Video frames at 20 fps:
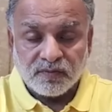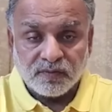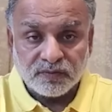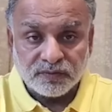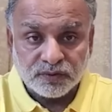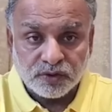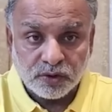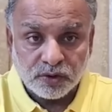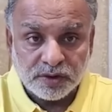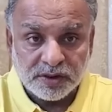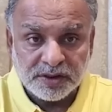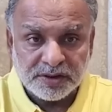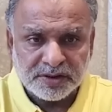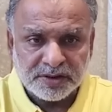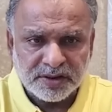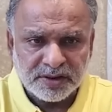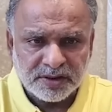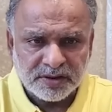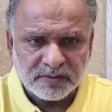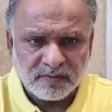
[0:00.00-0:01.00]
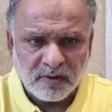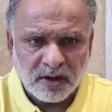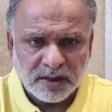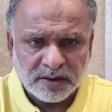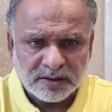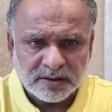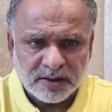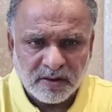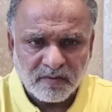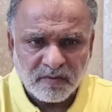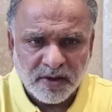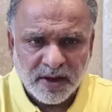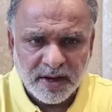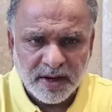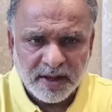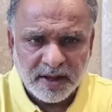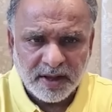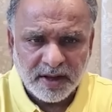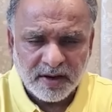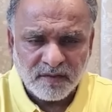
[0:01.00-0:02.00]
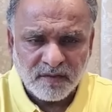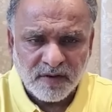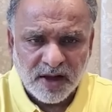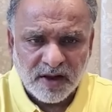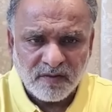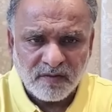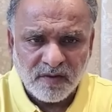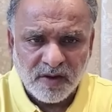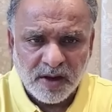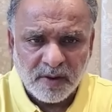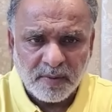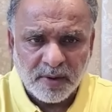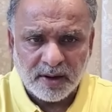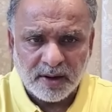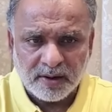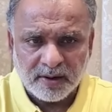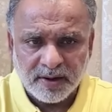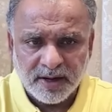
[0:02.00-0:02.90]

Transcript: So this is what the very invaluable.